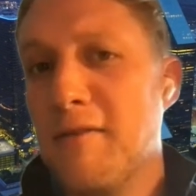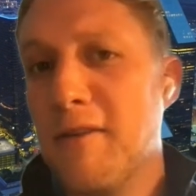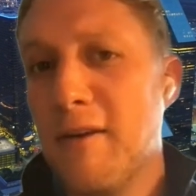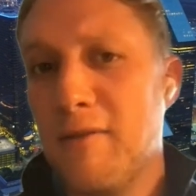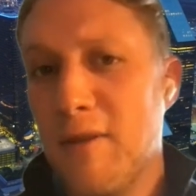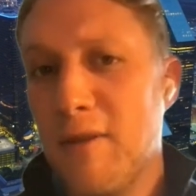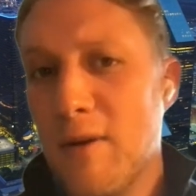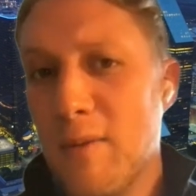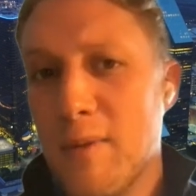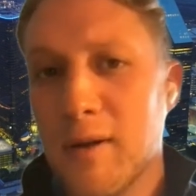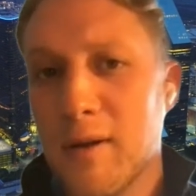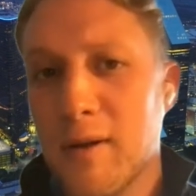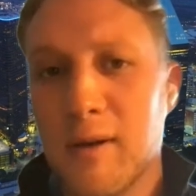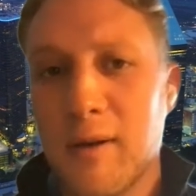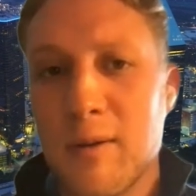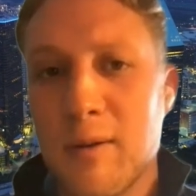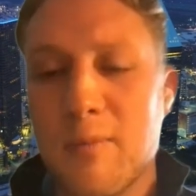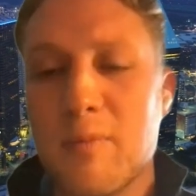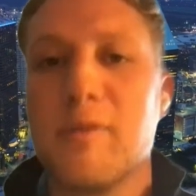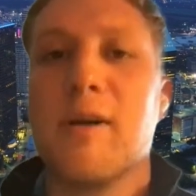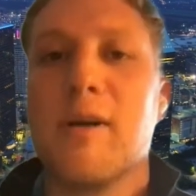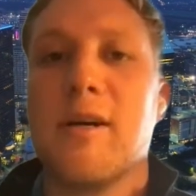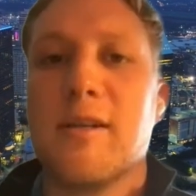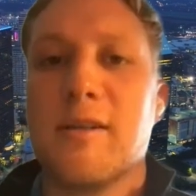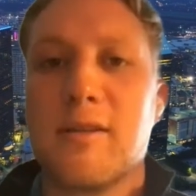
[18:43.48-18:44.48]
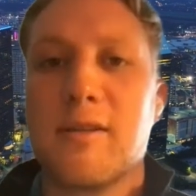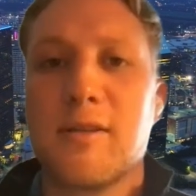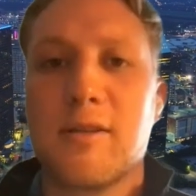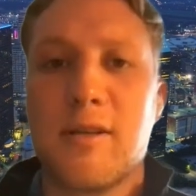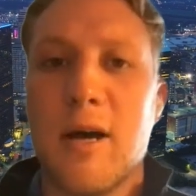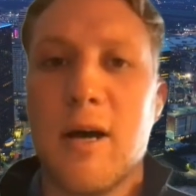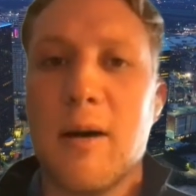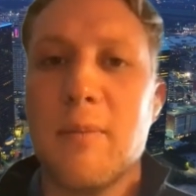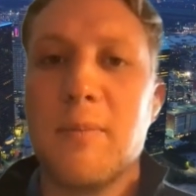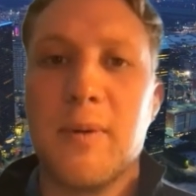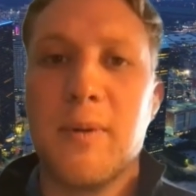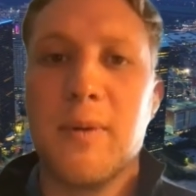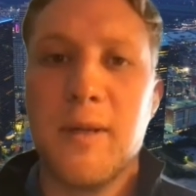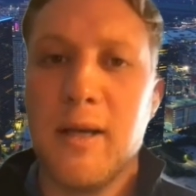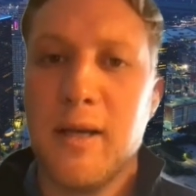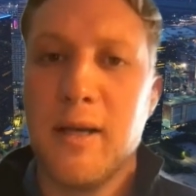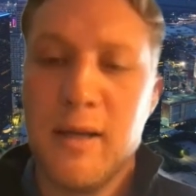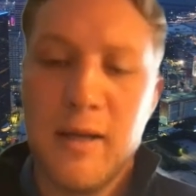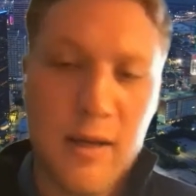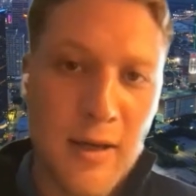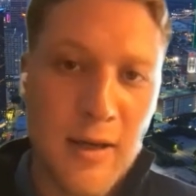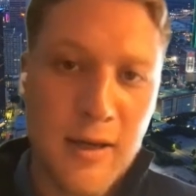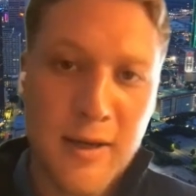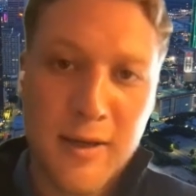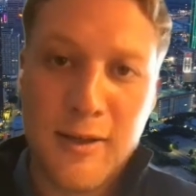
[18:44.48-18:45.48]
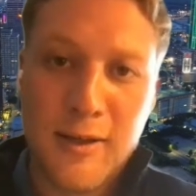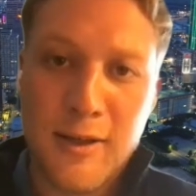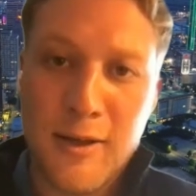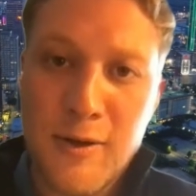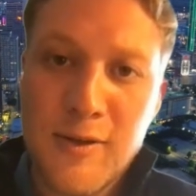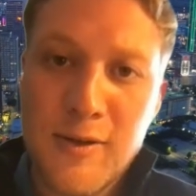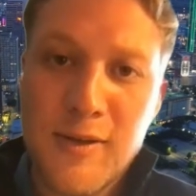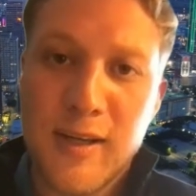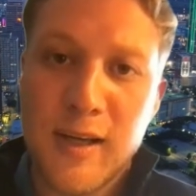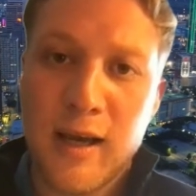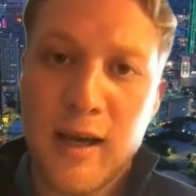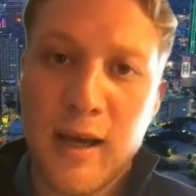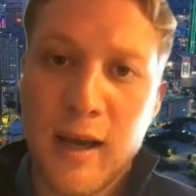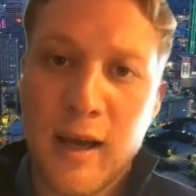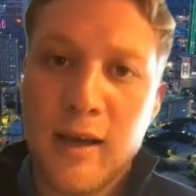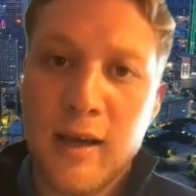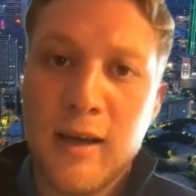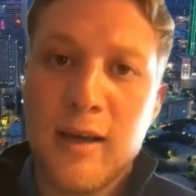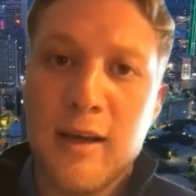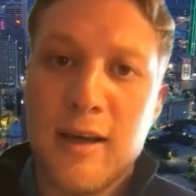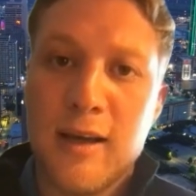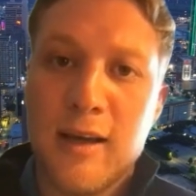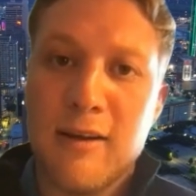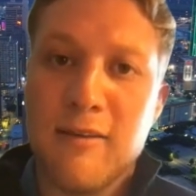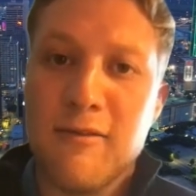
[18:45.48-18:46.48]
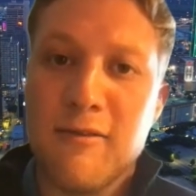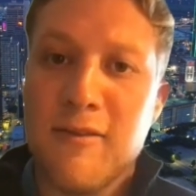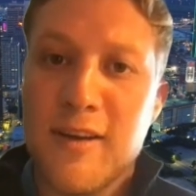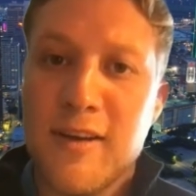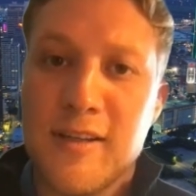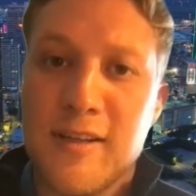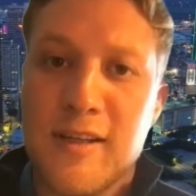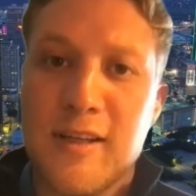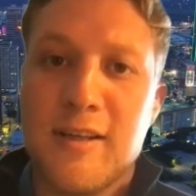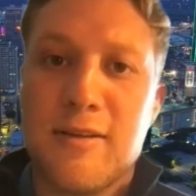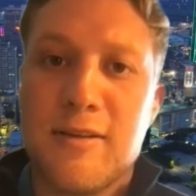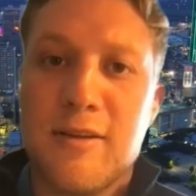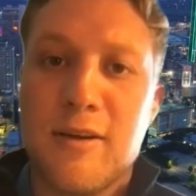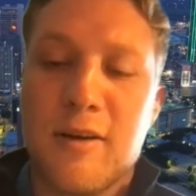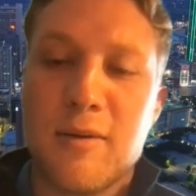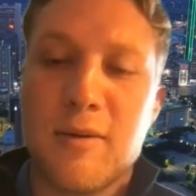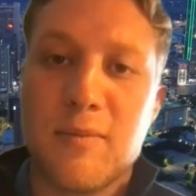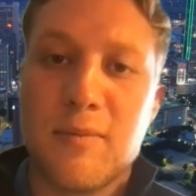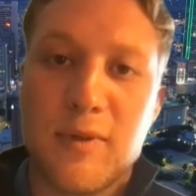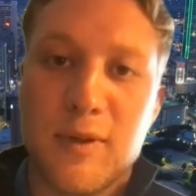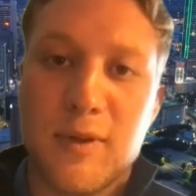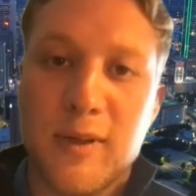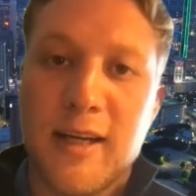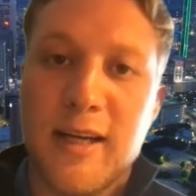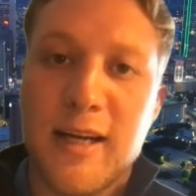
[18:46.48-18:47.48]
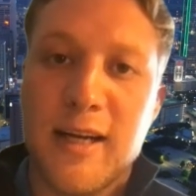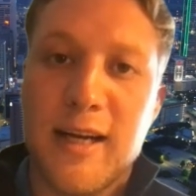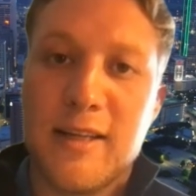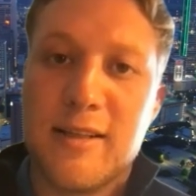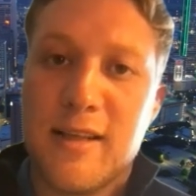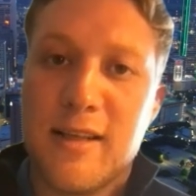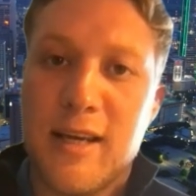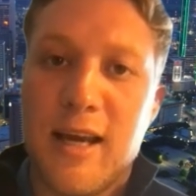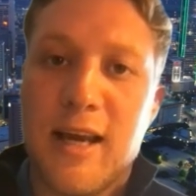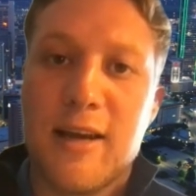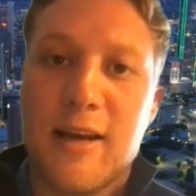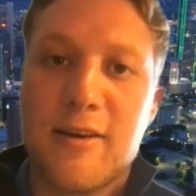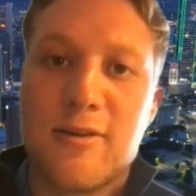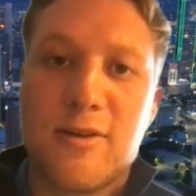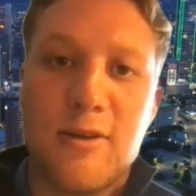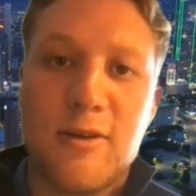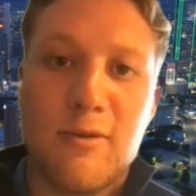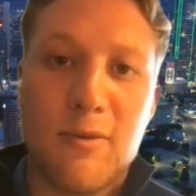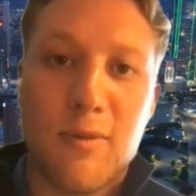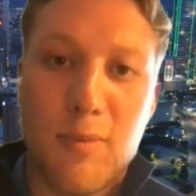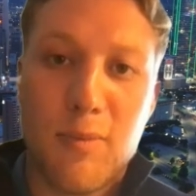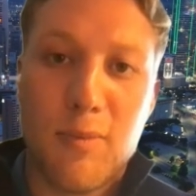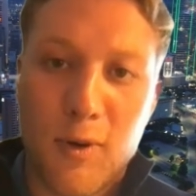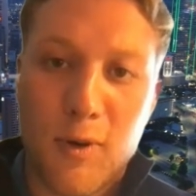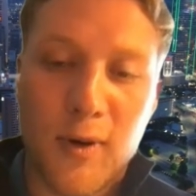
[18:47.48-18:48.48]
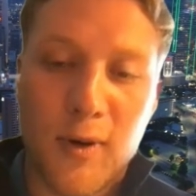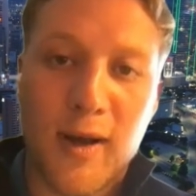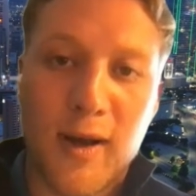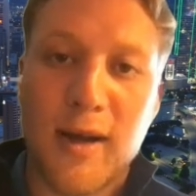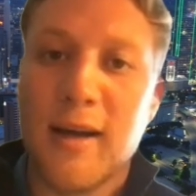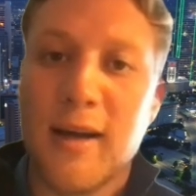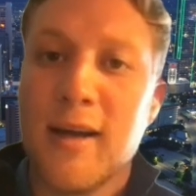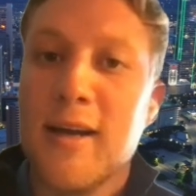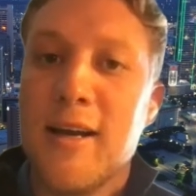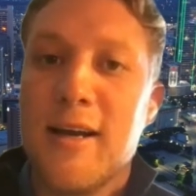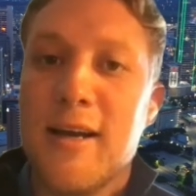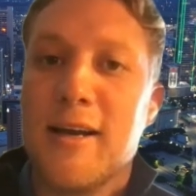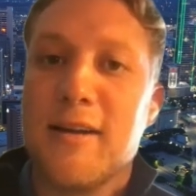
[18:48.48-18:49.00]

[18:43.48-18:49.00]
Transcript: 50 billion plus company using Envisi to complete its ESG reporting.